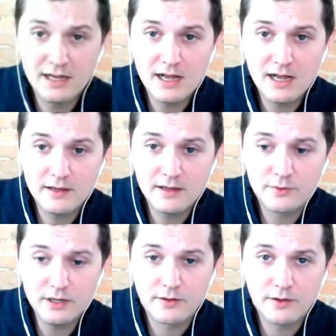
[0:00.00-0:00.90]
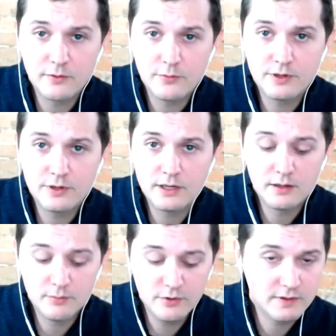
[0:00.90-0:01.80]
think I'm good. I think we can
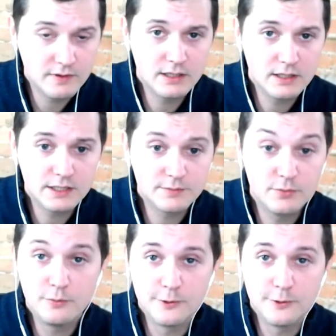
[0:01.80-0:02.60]
move on to the next bullet point.